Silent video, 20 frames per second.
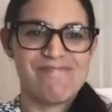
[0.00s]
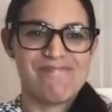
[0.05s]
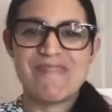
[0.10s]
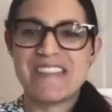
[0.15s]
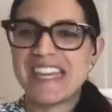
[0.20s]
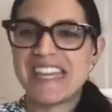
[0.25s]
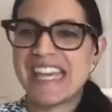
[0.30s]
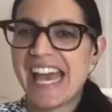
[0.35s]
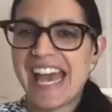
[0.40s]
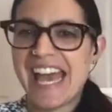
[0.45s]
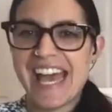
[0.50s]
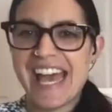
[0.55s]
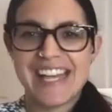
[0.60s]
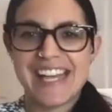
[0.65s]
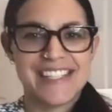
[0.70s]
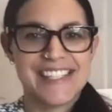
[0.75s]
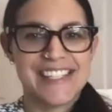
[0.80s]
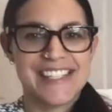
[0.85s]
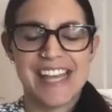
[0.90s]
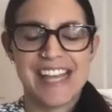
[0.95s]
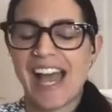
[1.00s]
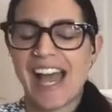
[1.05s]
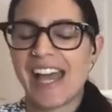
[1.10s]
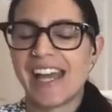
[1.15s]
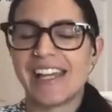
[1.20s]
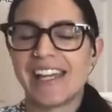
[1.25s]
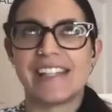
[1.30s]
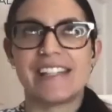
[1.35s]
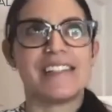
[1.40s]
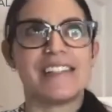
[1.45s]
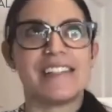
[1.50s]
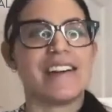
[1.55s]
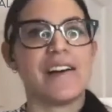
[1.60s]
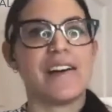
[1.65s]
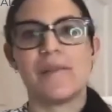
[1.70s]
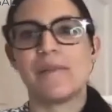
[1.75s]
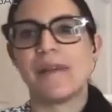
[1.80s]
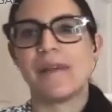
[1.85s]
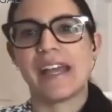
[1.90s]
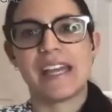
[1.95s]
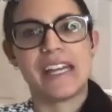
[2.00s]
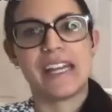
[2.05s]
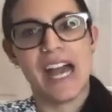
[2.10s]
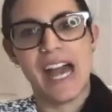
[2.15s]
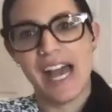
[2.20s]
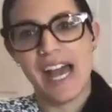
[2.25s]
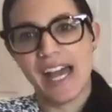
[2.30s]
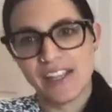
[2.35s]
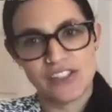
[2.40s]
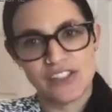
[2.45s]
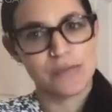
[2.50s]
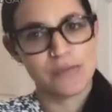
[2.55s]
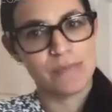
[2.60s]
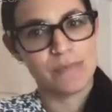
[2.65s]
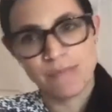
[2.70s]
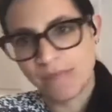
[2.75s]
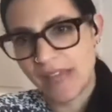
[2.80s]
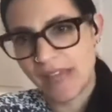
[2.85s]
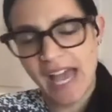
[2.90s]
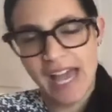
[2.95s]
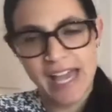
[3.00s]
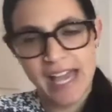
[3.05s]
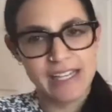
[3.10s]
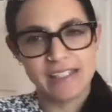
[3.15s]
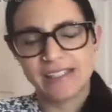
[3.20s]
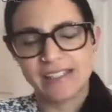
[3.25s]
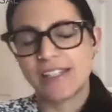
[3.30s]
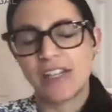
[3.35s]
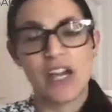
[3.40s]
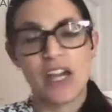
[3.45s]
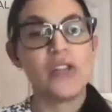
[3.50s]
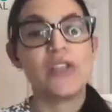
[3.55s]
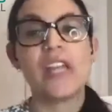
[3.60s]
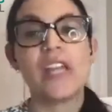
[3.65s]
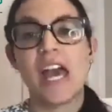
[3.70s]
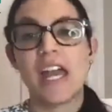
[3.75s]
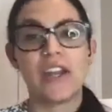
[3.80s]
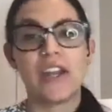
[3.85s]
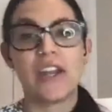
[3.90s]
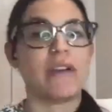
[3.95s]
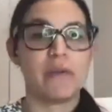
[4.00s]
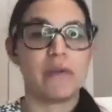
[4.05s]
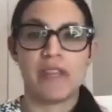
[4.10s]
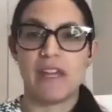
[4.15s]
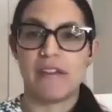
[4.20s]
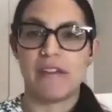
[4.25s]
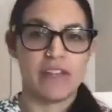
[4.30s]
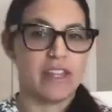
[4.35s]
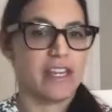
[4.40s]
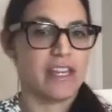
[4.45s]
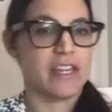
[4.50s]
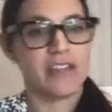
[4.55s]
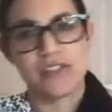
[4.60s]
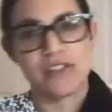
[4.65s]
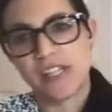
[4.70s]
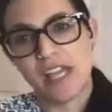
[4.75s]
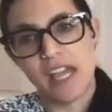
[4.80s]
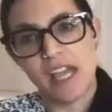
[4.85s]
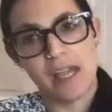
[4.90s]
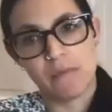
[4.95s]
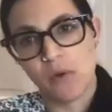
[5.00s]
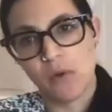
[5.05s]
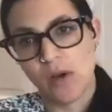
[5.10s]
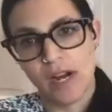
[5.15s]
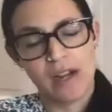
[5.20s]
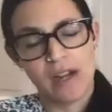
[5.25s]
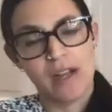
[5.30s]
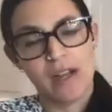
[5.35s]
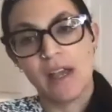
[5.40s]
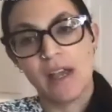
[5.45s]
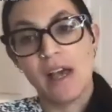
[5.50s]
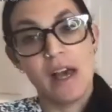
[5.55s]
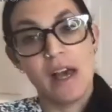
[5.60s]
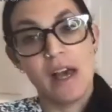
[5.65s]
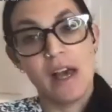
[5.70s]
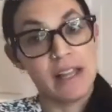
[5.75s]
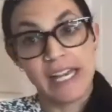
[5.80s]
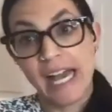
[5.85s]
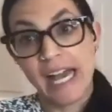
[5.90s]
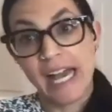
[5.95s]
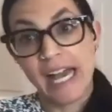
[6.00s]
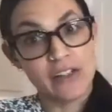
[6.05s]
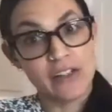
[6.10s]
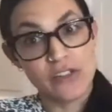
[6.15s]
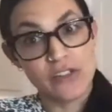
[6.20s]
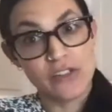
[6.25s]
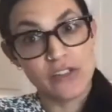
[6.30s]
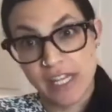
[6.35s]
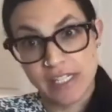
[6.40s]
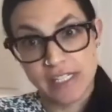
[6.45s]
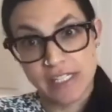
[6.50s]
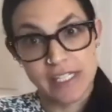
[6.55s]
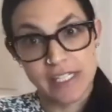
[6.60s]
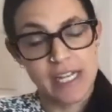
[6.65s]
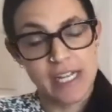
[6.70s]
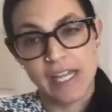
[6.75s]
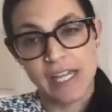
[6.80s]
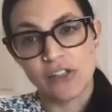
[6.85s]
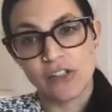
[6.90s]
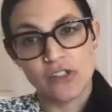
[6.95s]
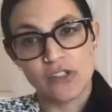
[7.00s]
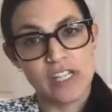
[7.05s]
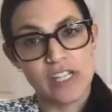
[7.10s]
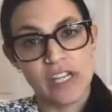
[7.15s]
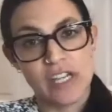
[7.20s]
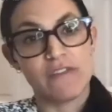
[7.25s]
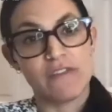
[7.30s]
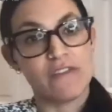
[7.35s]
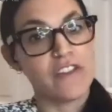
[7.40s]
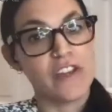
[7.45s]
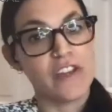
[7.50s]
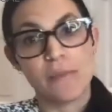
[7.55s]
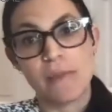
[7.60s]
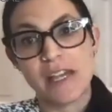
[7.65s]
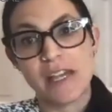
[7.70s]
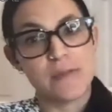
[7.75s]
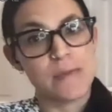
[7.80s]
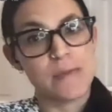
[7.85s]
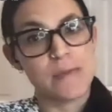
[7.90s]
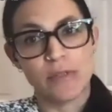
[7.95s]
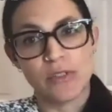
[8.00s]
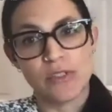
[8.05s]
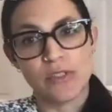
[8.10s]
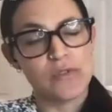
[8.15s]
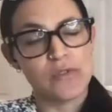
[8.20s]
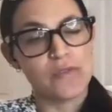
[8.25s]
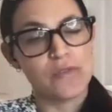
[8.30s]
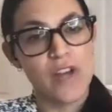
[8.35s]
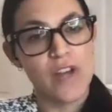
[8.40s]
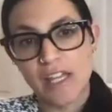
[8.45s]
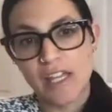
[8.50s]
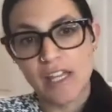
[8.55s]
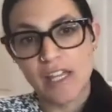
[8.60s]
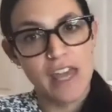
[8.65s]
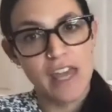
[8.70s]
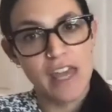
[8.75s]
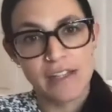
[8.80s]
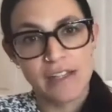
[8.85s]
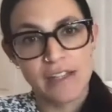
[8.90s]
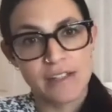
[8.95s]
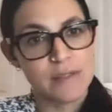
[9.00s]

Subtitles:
Yes. Oh my gosh. I could not agree with everything you're saying more. Like, I understand it. I understand fear makes people do funny things.